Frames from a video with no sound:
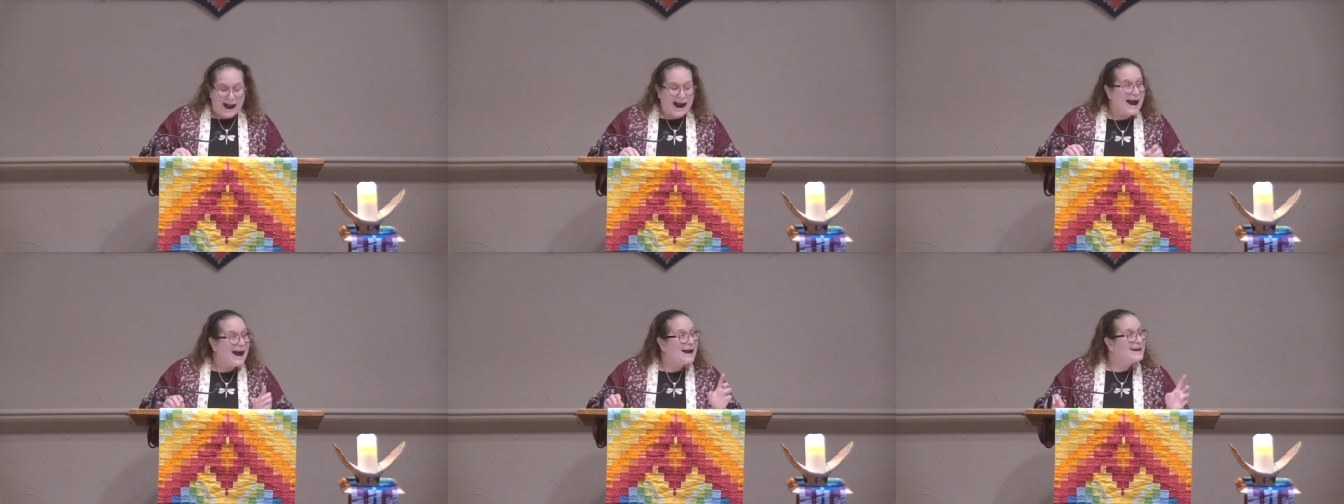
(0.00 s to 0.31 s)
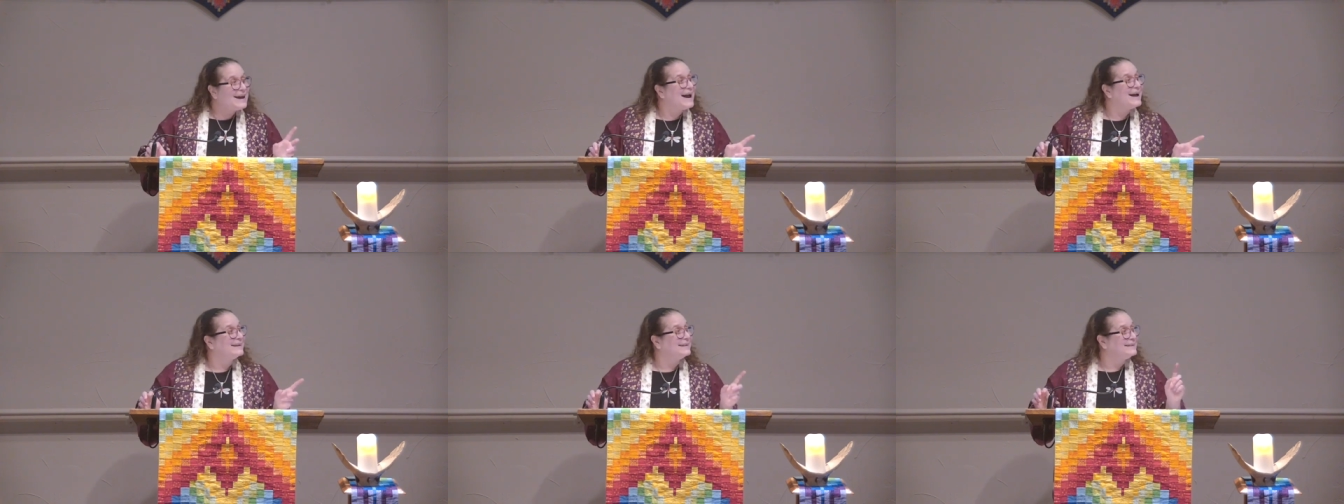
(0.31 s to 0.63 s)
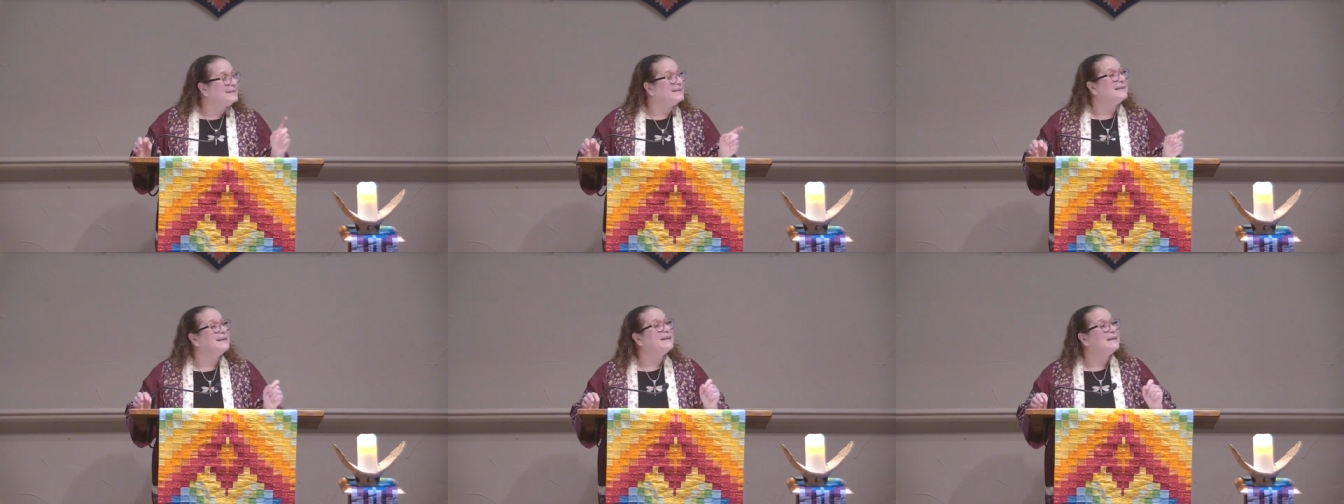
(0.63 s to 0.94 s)
"I had
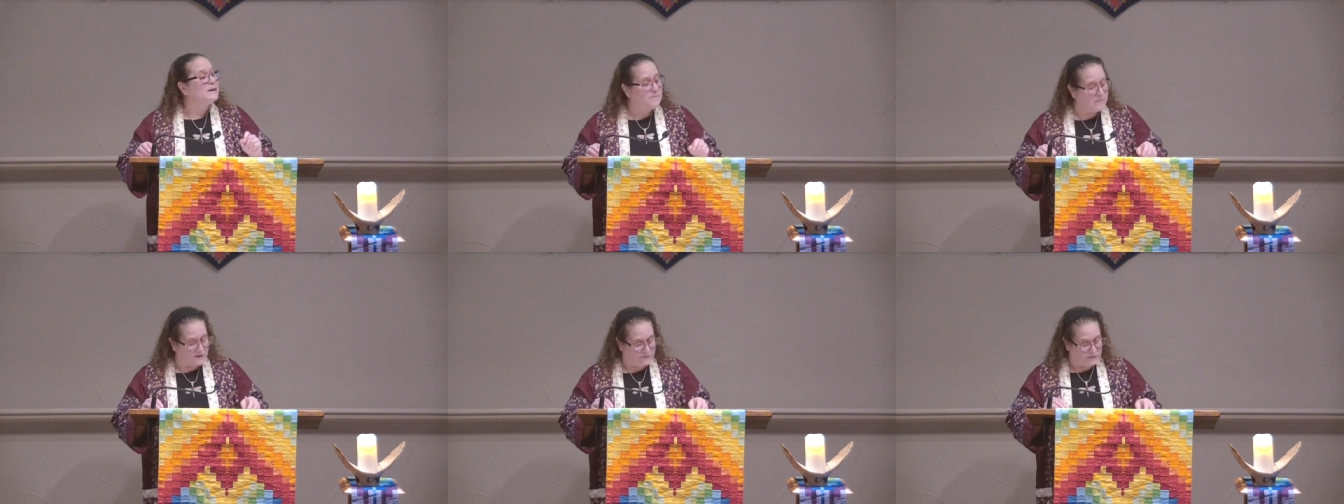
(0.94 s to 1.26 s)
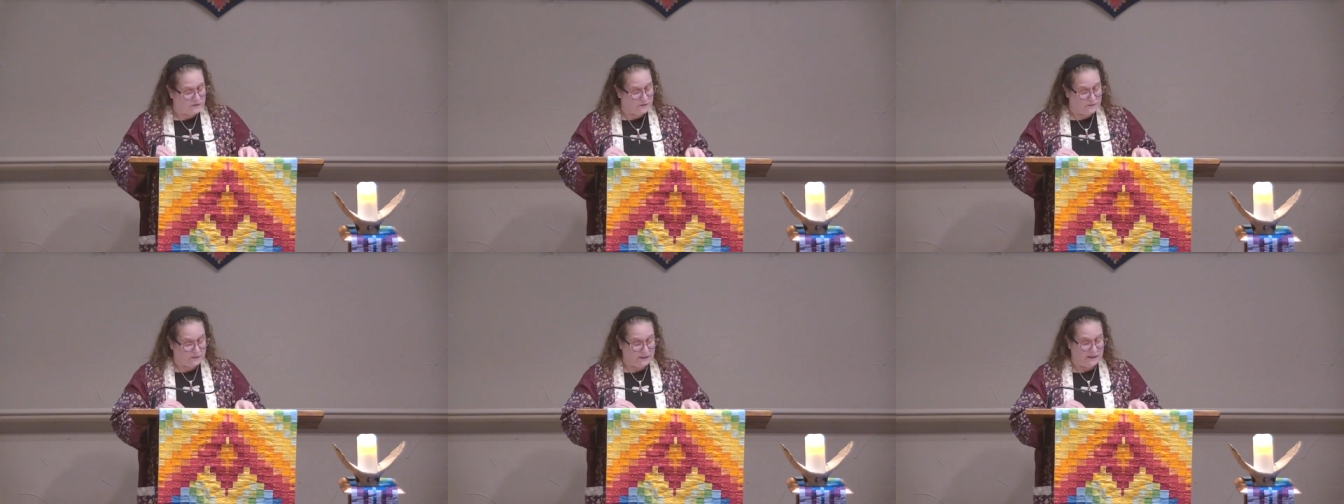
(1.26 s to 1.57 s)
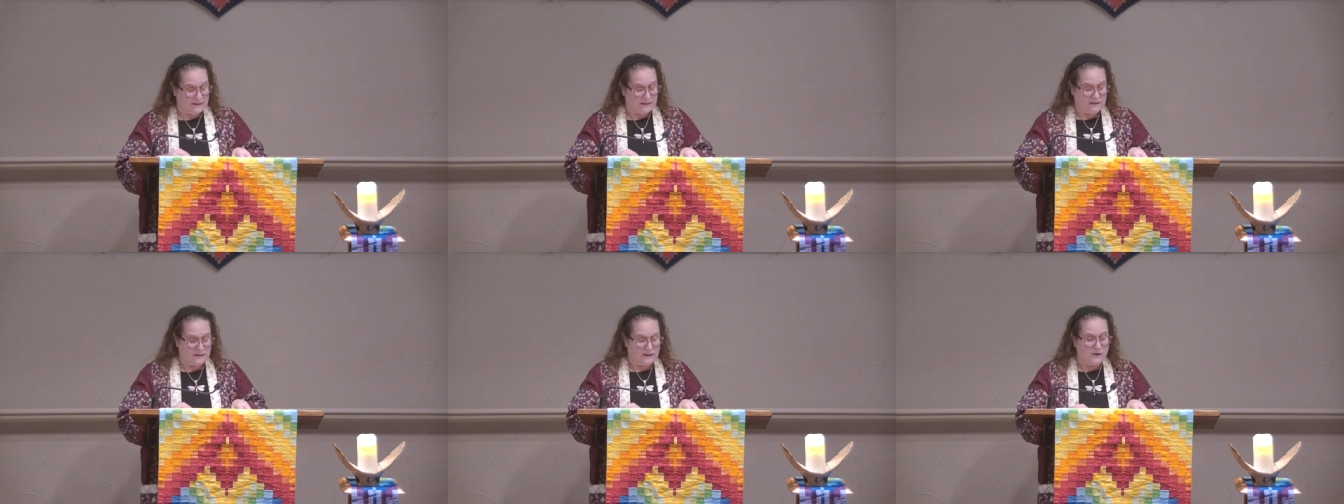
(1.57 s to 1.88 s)
a team of
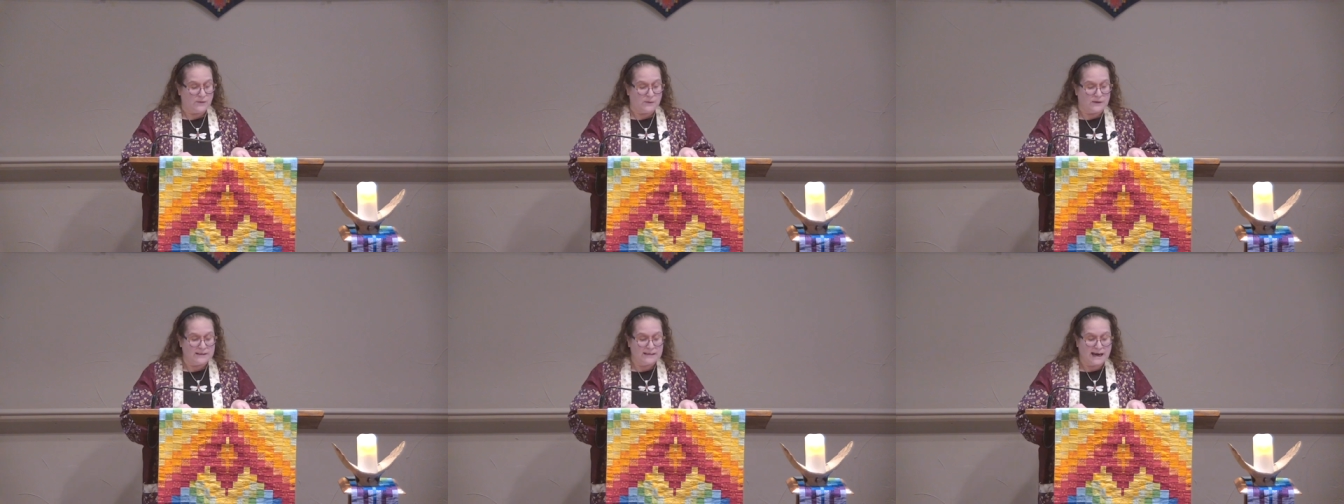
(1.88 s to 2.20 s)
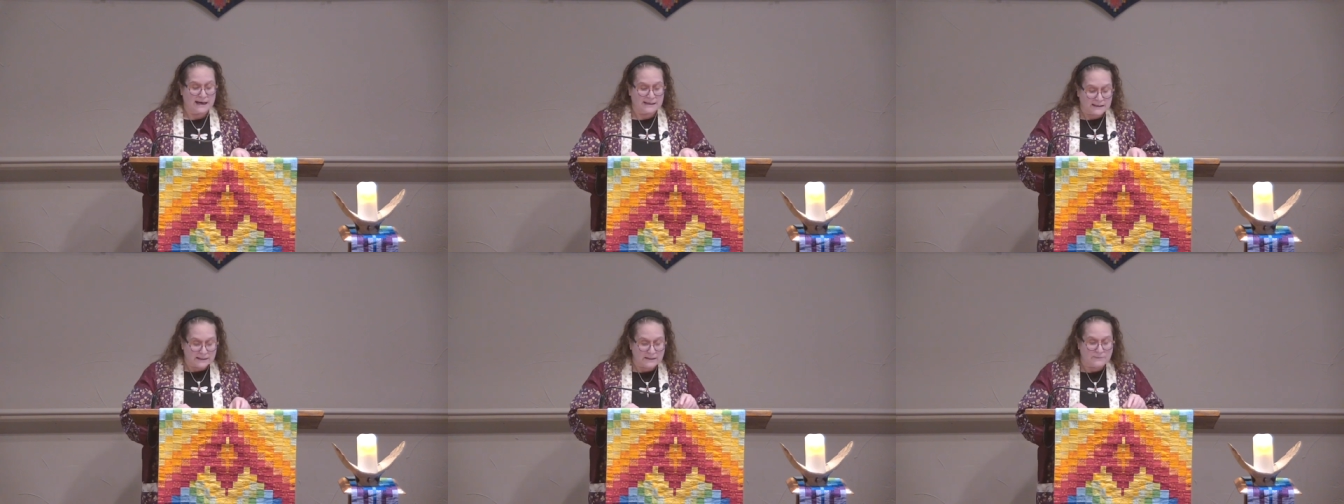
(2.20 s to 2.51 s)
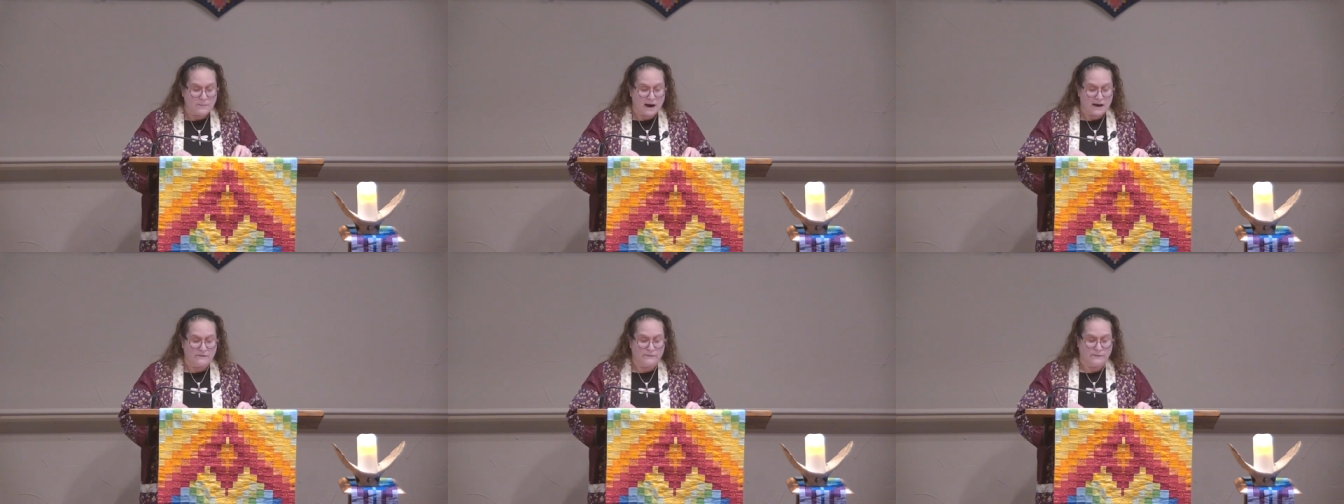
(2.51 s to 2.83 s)
doulas who were
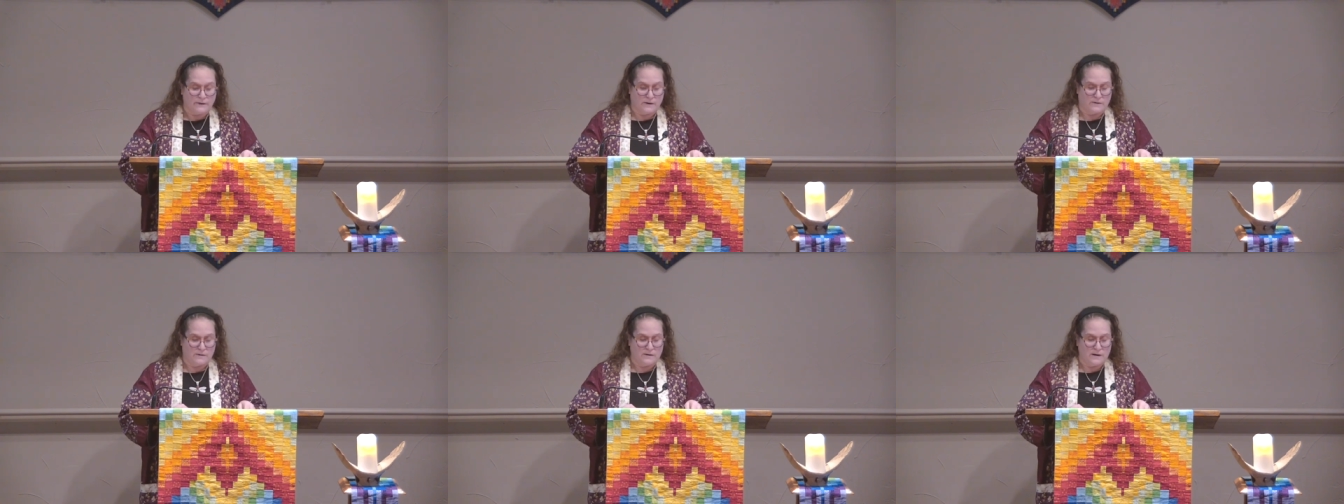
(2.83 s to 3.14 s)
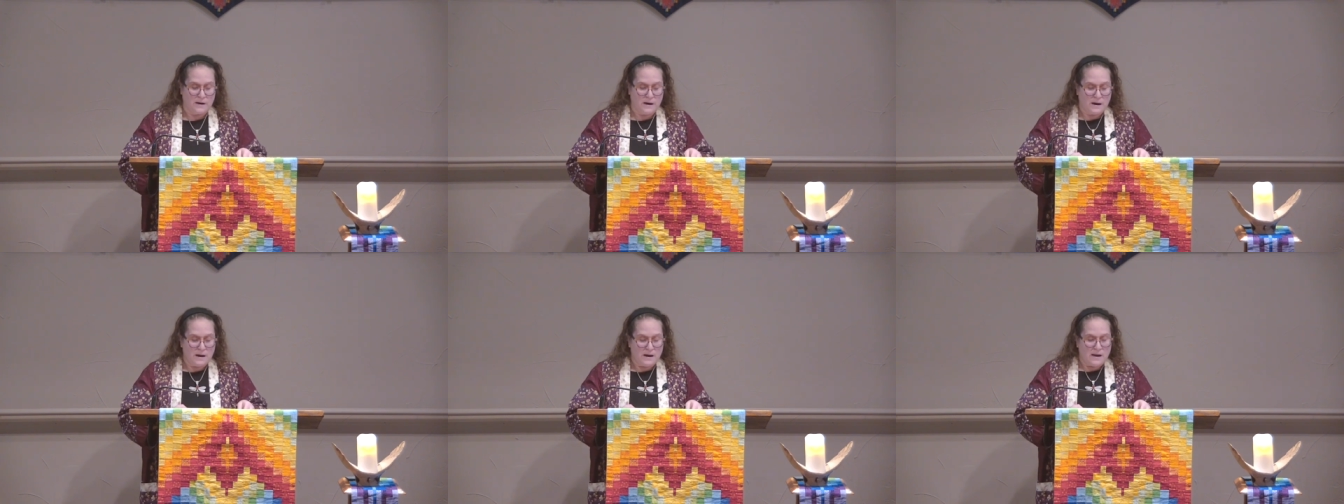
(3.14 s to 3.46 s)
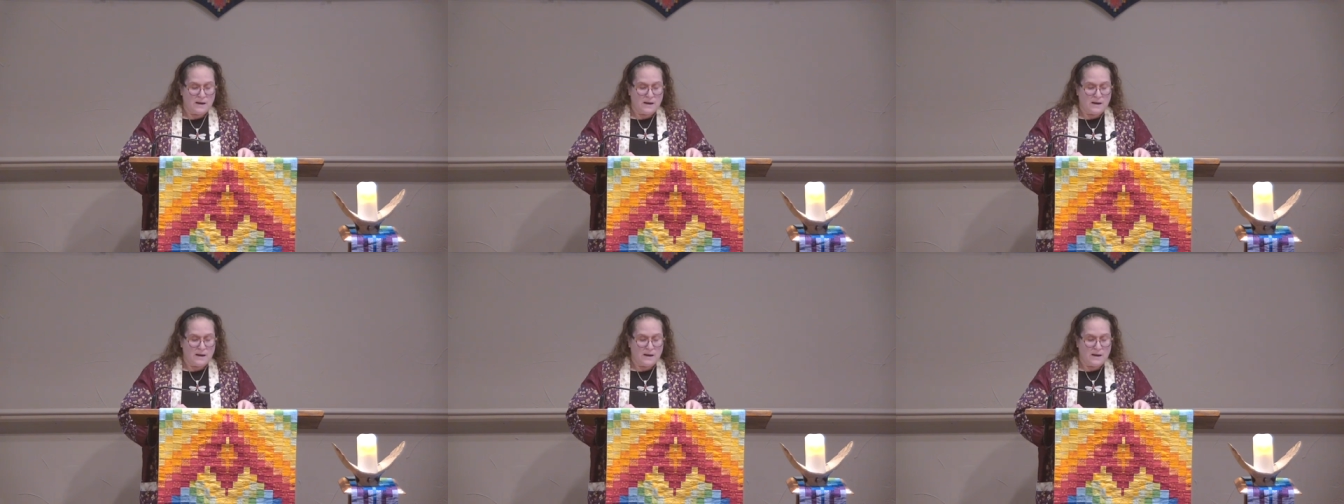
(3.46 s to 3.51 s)
texting my phone,